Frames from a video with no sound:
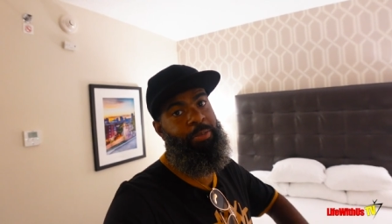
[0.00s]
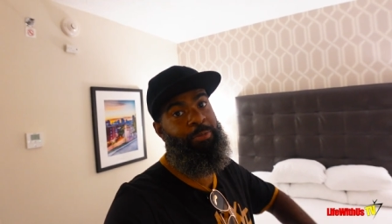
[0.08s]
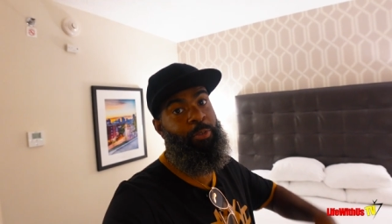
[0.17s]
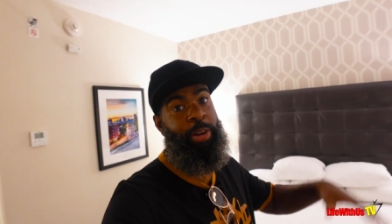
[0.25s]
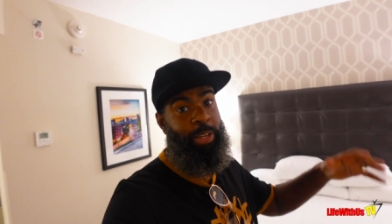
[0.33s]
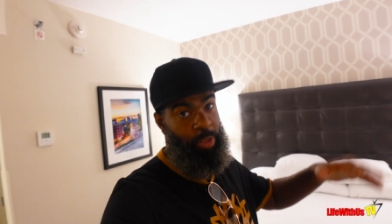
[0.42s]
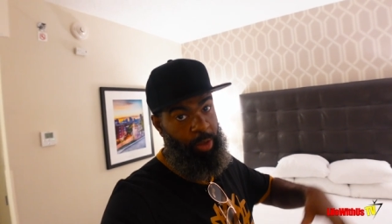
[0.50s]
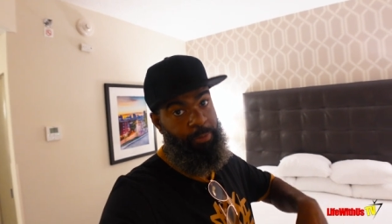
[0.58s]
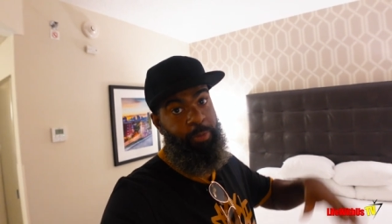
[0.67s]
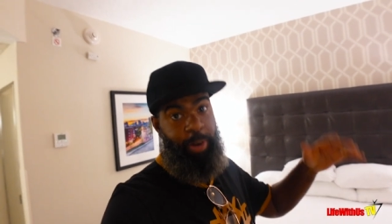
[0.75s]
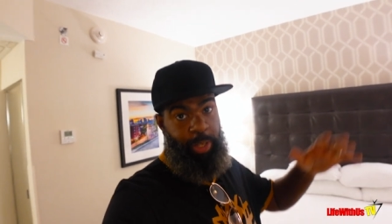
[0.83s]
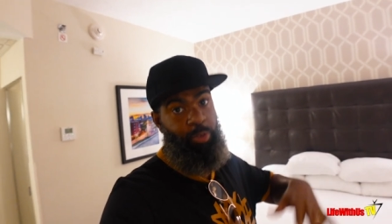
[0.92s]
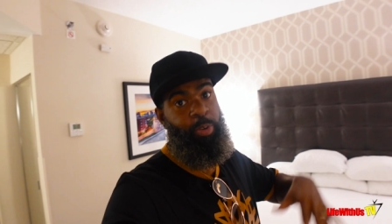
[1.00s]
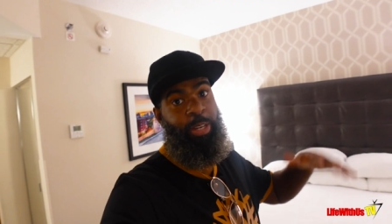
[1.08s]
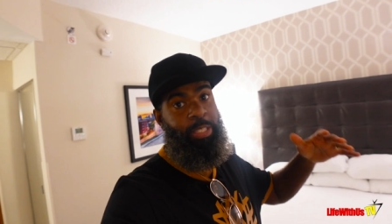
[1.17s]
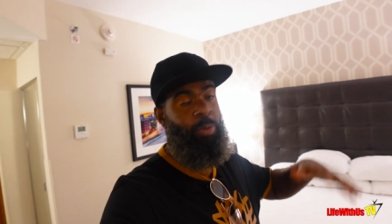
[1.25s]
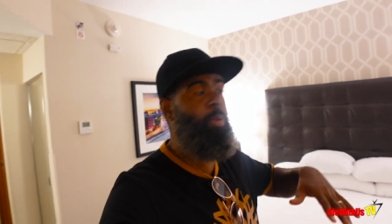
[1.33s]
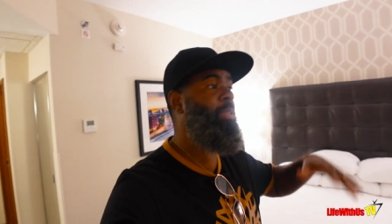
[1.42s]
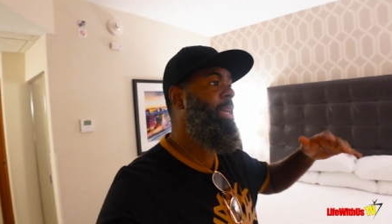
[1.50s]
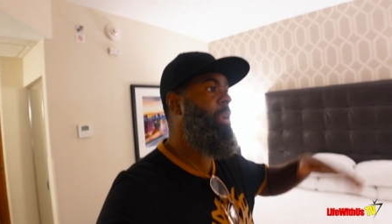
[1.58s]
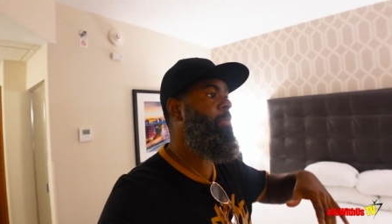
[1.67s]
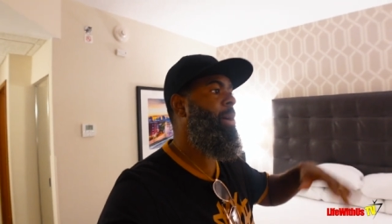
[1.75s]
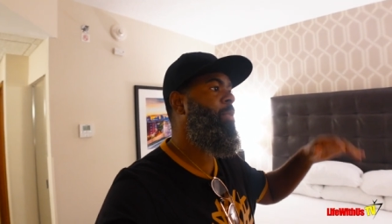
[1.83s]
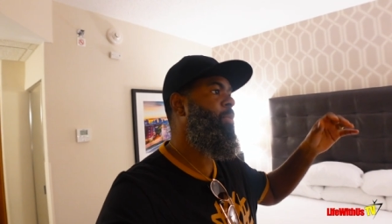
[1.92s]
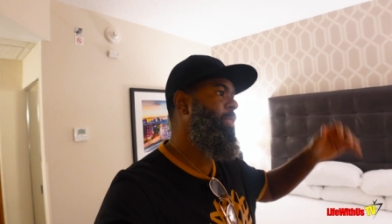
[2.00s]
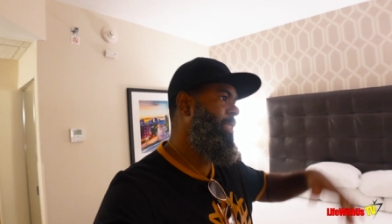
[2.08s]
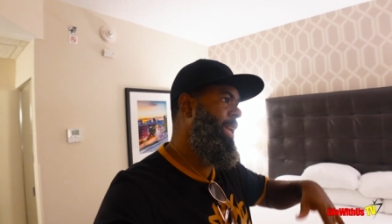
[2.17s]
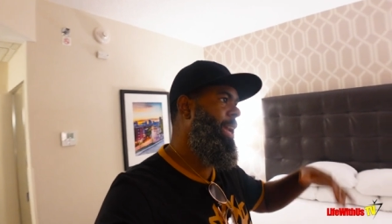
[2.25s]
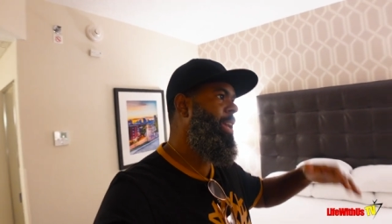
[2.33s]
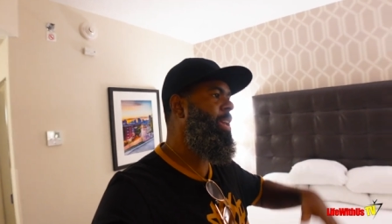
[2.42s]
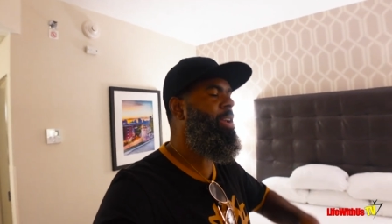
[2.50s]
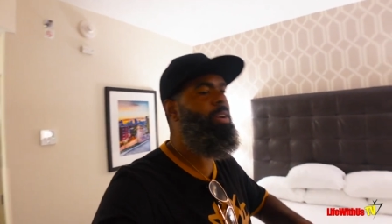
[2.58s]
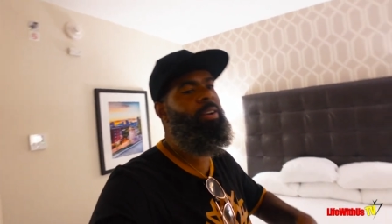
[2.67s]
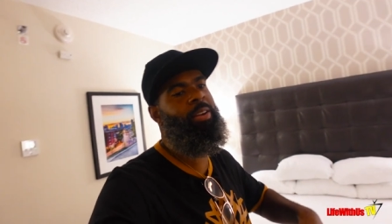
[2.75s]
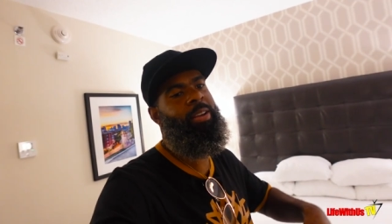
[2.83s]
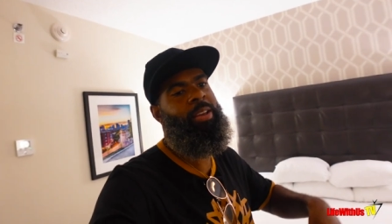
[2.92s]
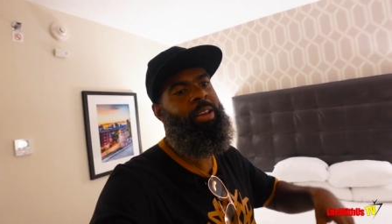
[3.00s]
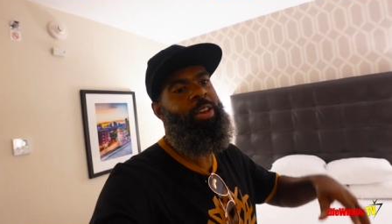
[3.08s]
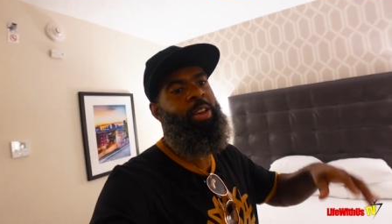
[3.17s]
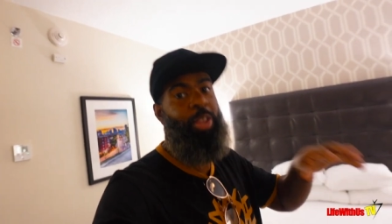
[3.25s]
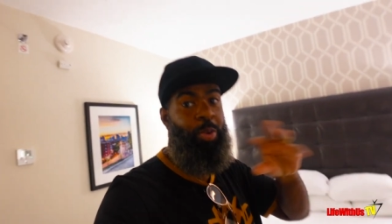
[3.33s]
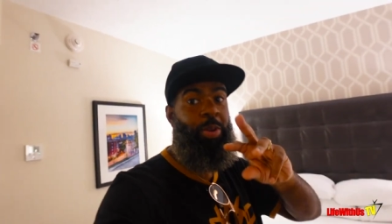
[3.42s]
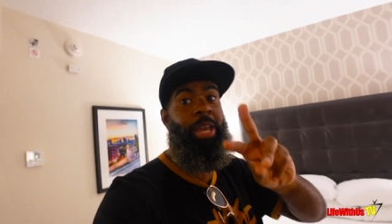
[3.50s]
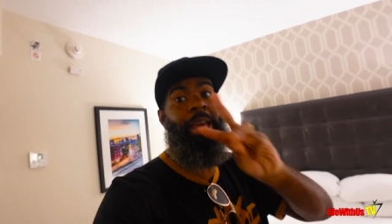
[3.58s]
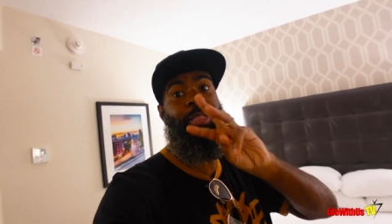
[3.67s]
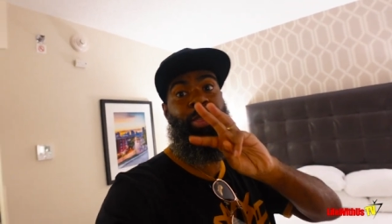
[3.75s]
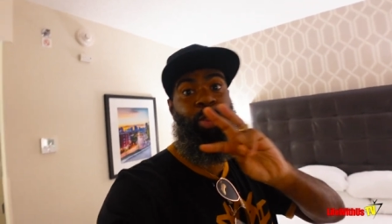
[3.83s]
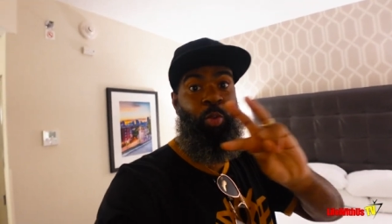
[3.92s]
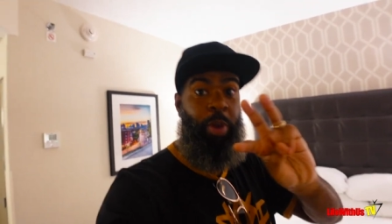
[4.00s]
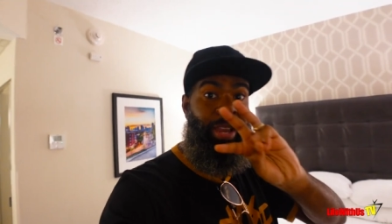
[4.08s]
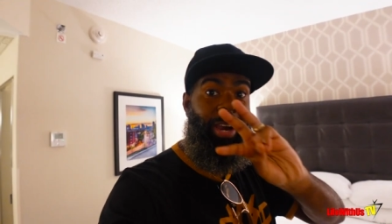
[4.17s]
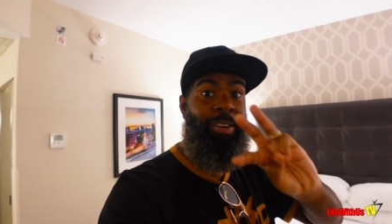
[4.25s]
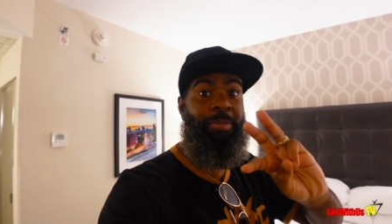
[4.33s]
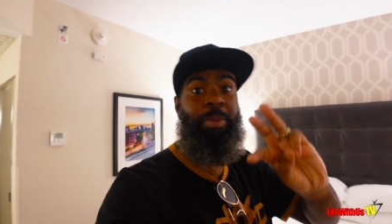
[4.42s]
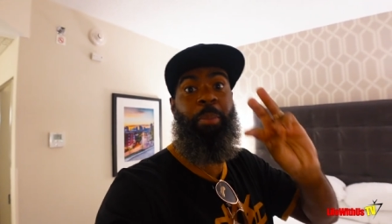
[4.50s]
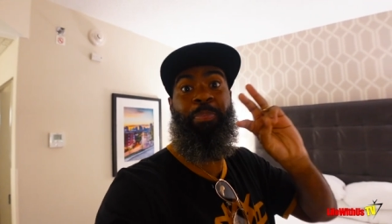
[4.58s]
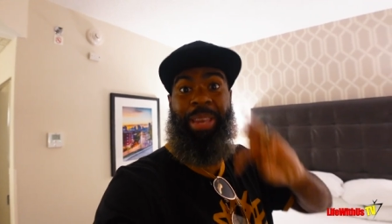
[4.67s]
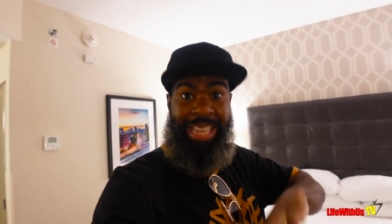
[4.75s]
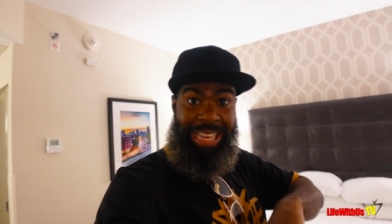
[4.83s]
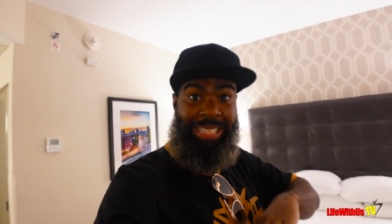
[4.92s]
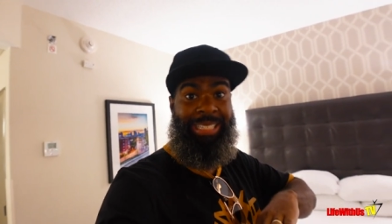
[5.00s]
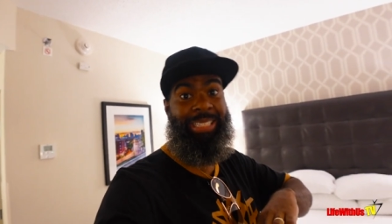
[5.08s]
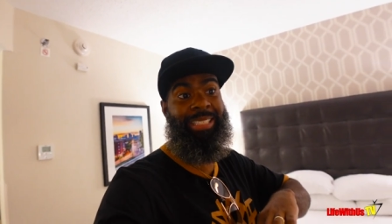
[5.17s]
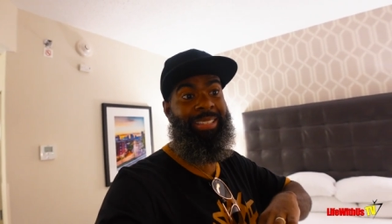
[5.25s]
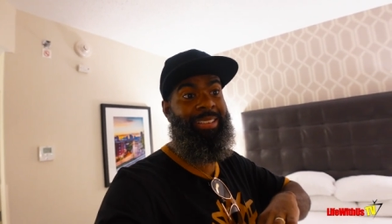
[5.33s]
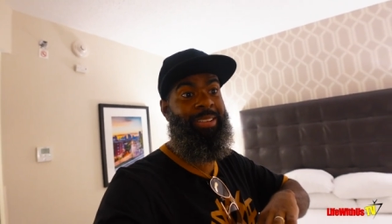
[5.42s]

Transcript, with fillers: the free drinks that we were telling about staying here, you get 3 of them a piece.